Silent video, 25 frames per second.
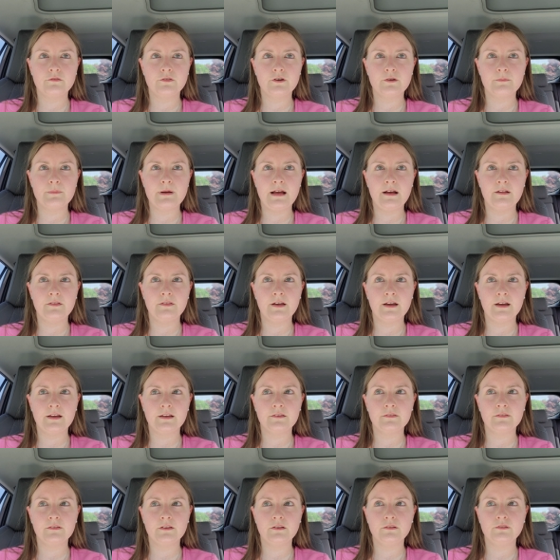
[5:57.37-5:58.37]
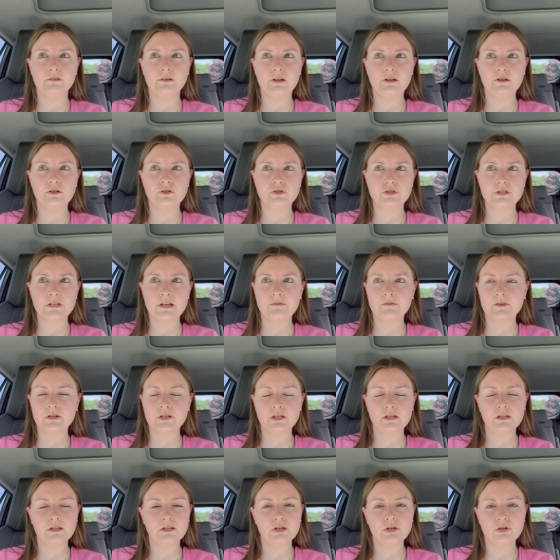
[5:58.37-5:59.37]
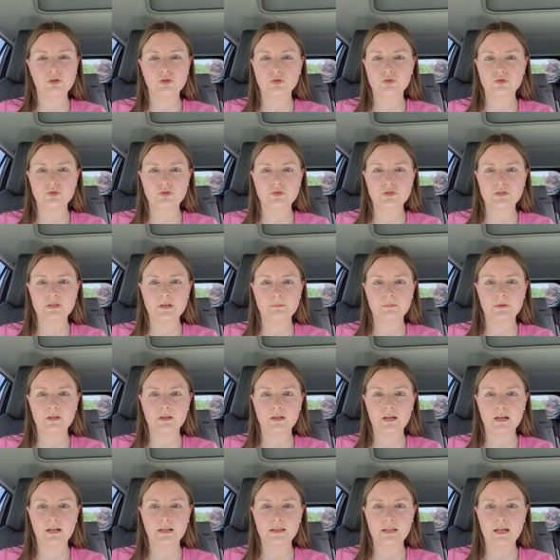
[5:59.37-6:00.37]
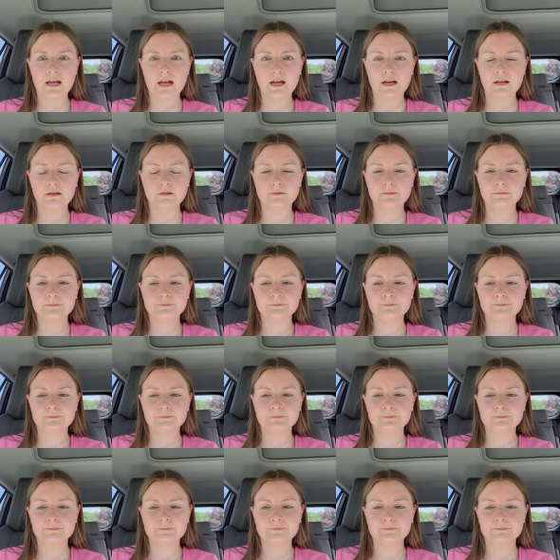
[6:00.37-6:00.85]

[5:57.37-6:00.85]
for about like 16 or 17 years or something like that.